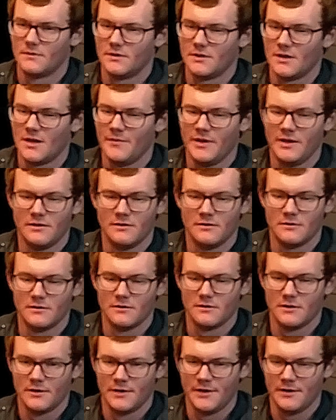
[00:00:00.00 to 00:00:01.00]
I mean,
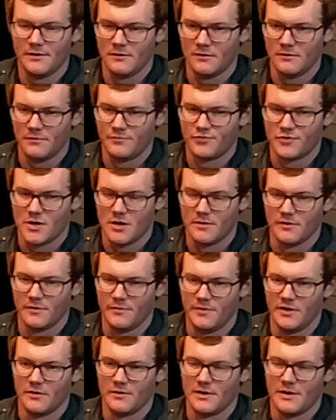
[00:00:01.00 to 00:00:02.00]
it'll probably
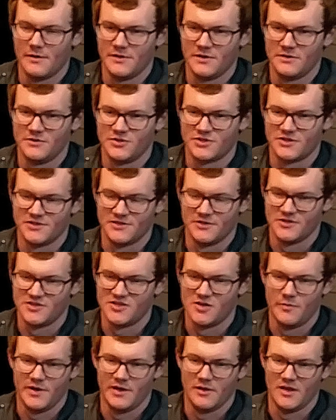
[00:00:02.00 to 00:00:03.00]
be around then just because there's
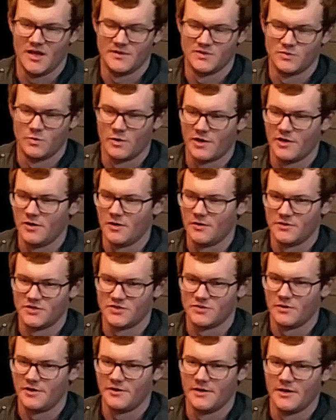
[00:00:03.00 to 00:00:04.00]
so many labs working on
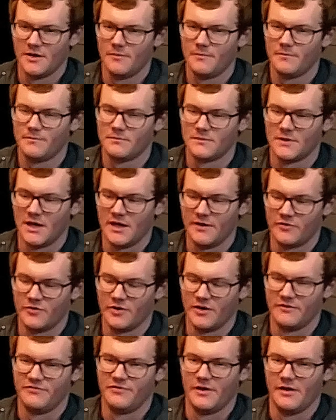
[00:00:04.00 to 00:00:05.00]
this right now. I have
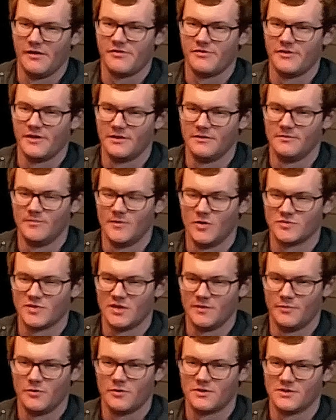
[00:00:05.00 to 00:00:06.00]
great faith in those
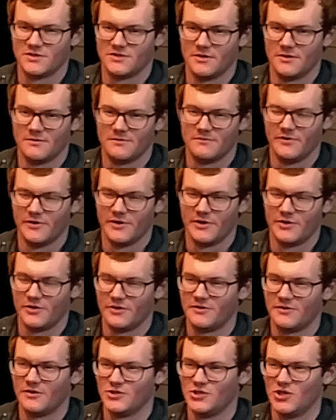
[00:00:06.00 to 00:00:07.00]
people because they're very good
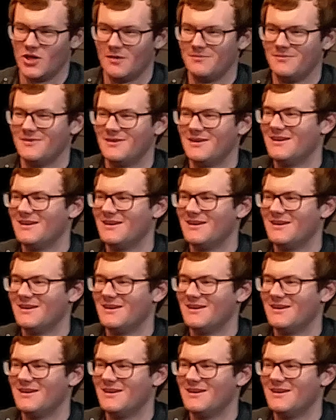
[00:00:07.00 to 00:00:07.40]
at their job.